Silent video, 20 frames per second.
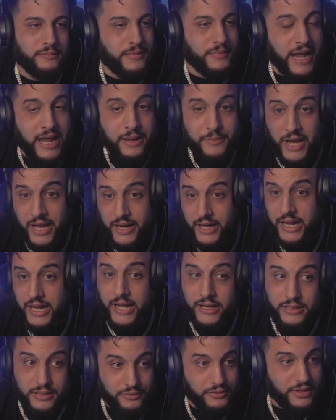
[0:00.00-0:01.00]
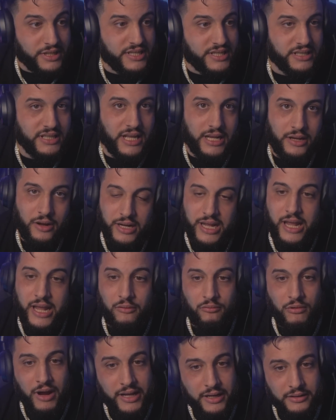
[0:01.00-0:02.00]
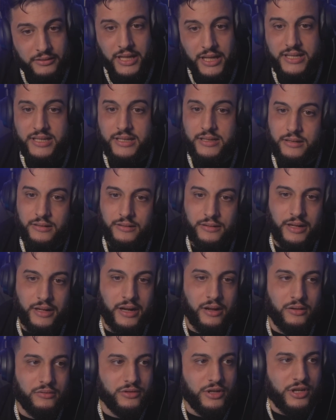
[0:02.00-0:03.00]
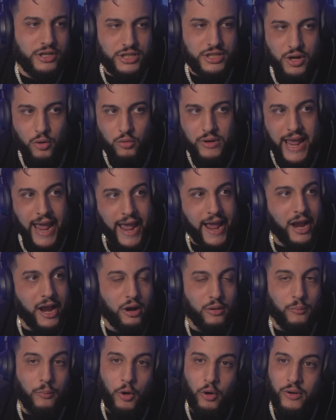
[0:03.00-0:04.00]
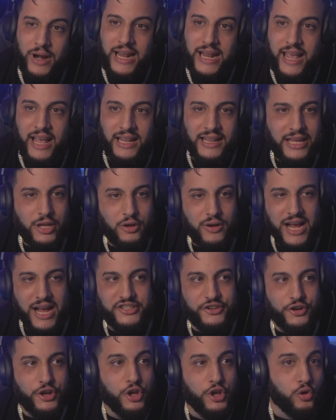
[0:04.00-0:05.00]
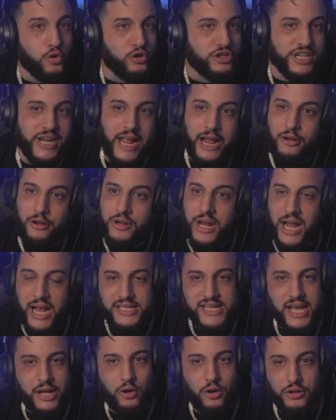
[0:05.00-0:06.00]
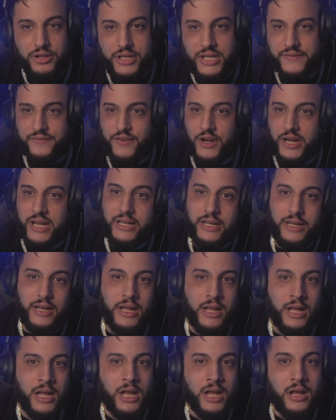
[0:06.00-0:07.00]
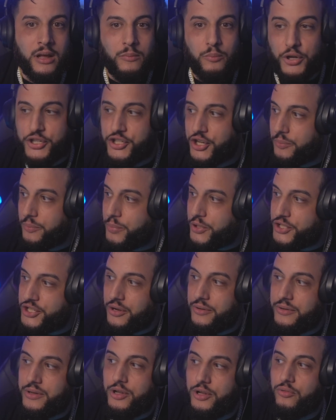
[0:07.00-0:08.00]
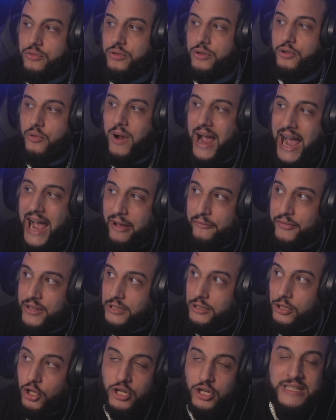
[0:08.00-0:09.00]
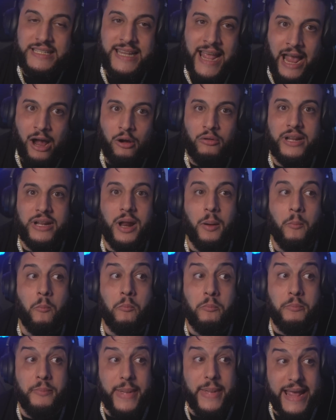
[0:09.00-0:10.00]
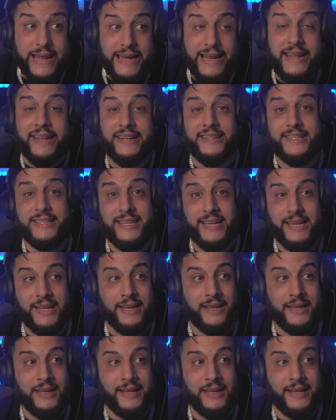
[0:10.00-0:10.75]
hey man, I can't do this unless, I can't write unless, there's no care, bro. And I get like you guys are huge now. You guys got all these fucking, but you haven't looked down in a minute.